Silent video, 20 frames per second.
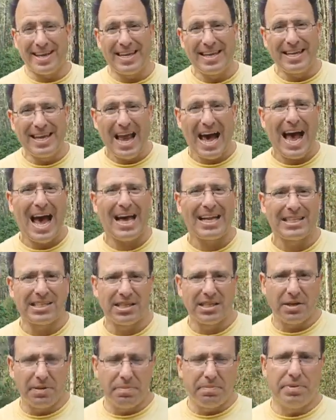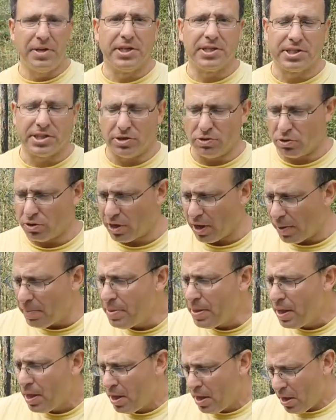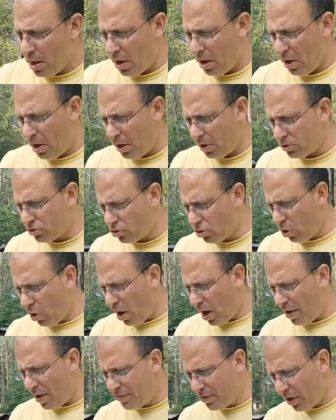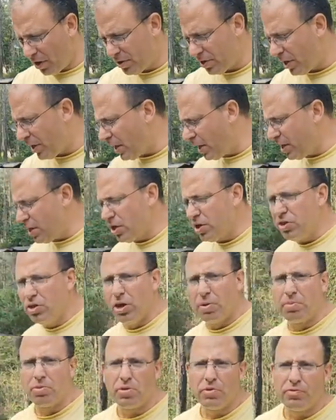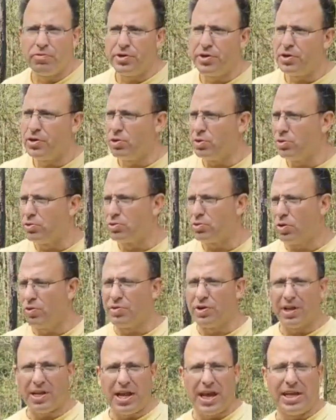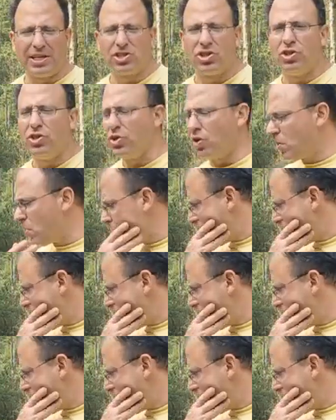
gas piston. Okay, so I've done a number of videos over the last year